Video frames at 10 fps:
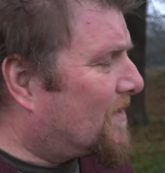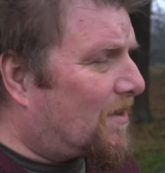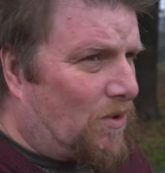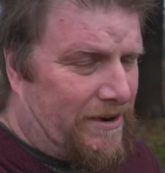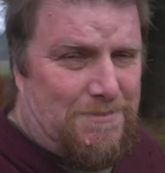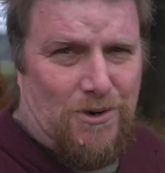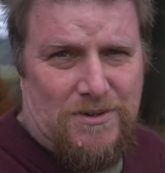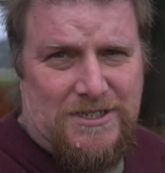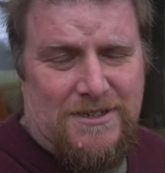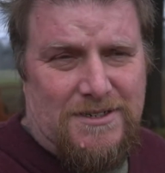were
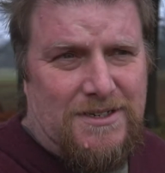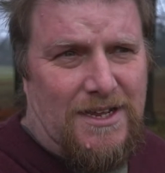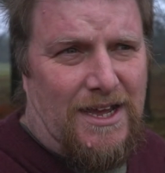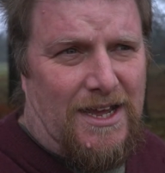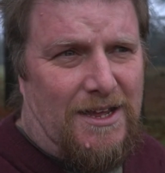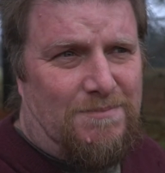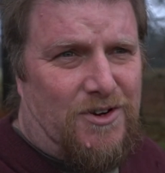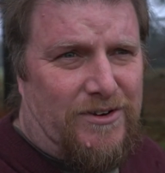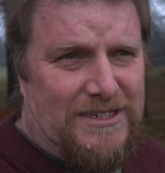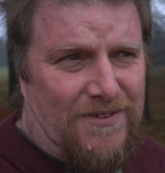important.
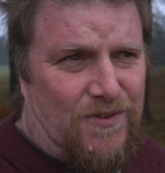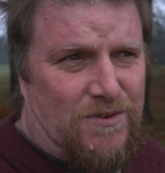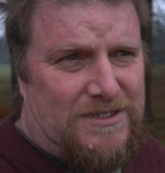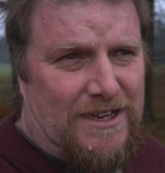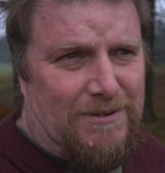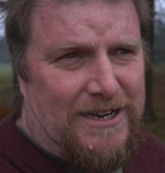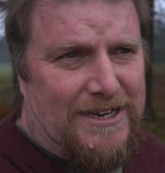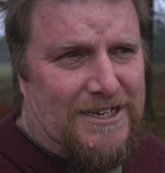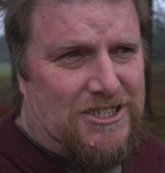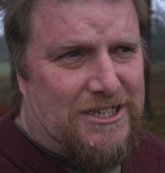Created four
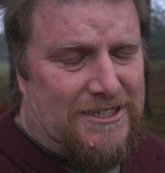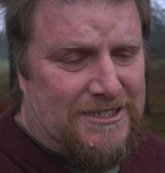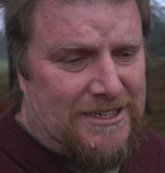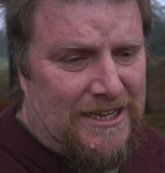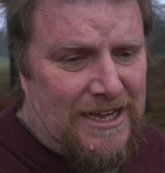sub-lineages.